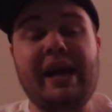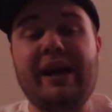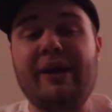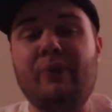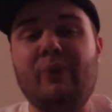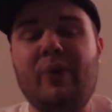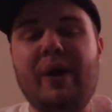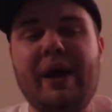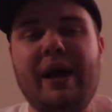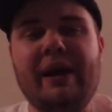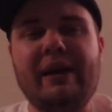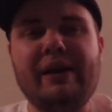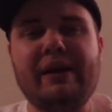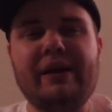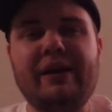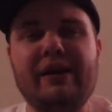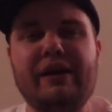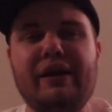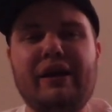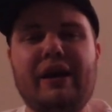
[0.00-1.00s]
can't wait.
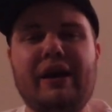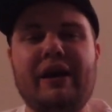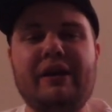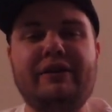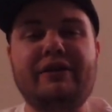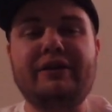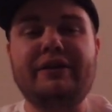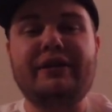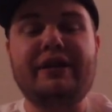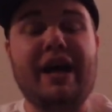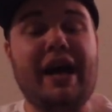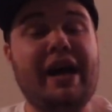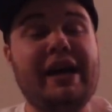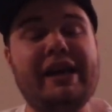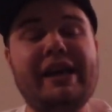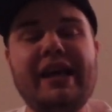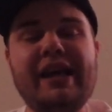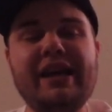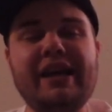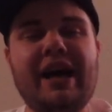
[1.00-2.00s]
I
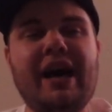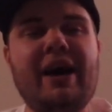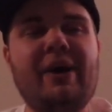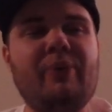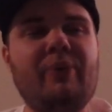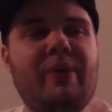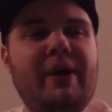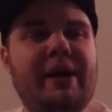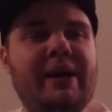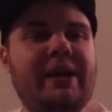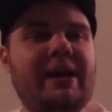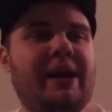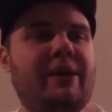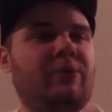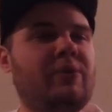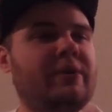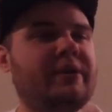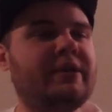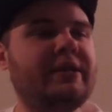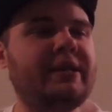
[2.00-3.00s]
cannot wait. I
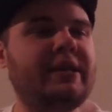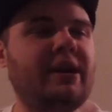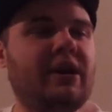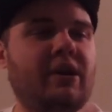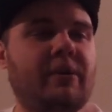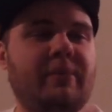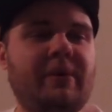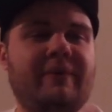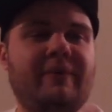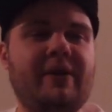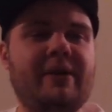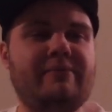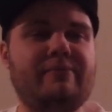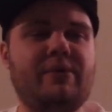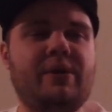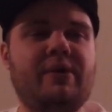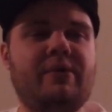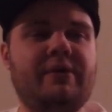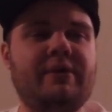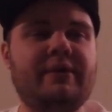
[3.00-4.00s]
want to see Armin van
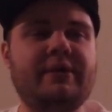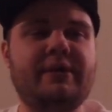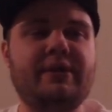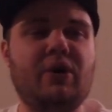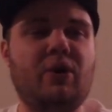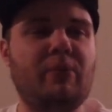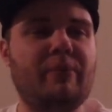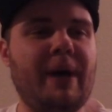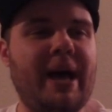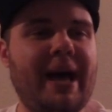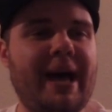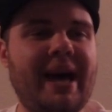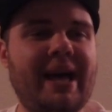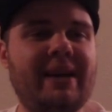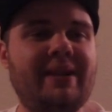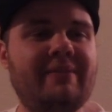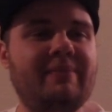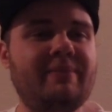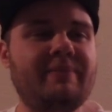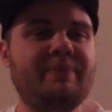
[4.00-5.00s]
Buuren so
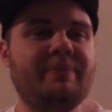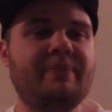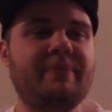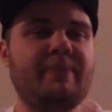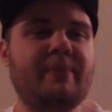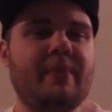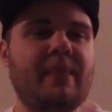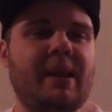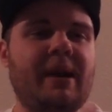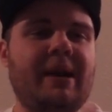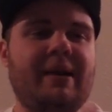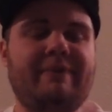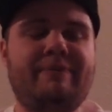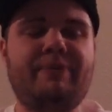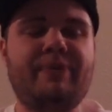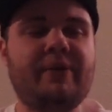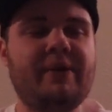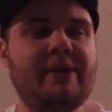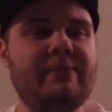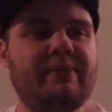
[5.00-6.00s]
bad. I've
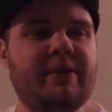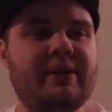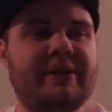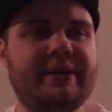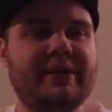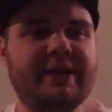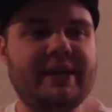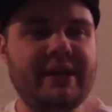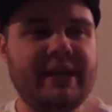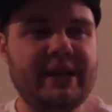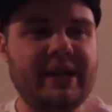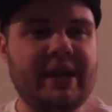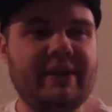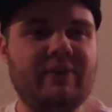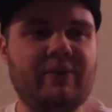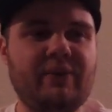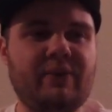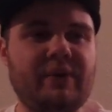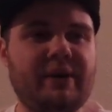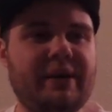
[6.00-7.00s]
pretty much seen
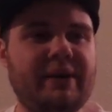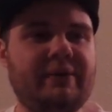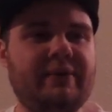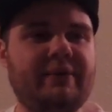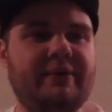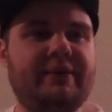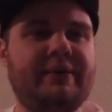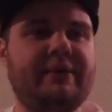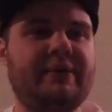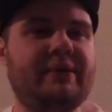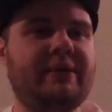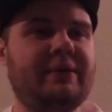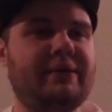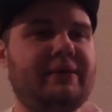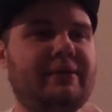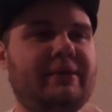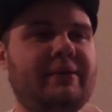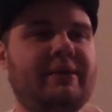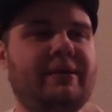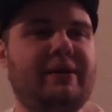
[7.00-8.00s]
everyone else.
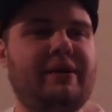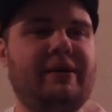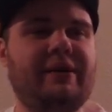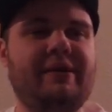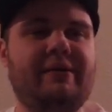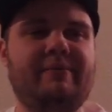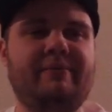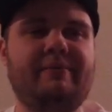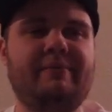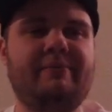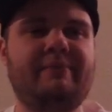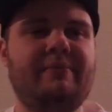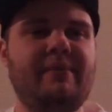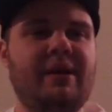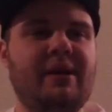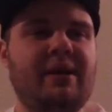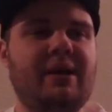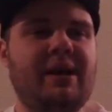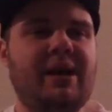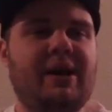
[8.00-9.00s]
I
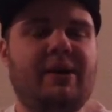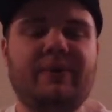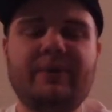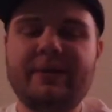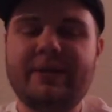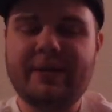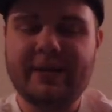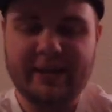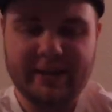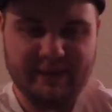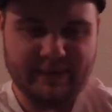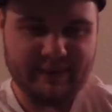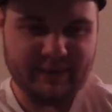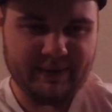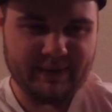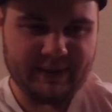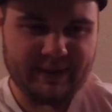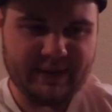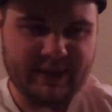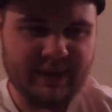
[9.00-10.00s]
want to see
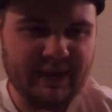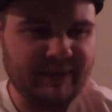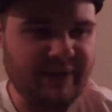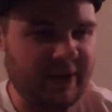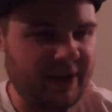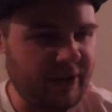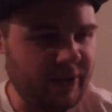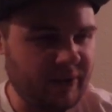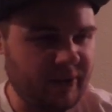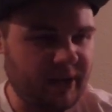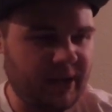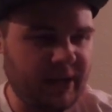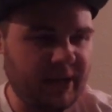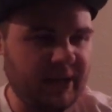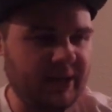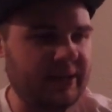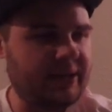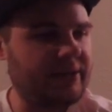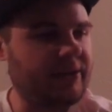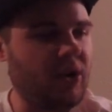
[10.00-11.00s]
Steve
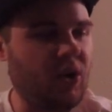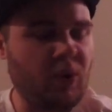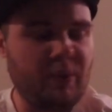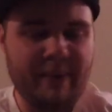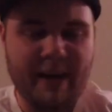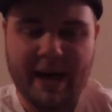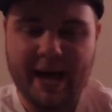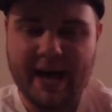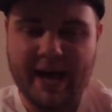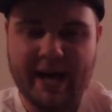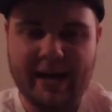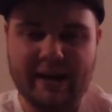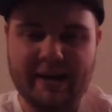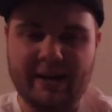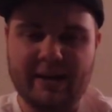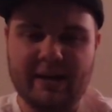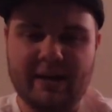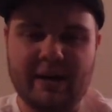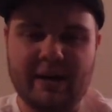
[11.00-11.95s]
Aoki so bad.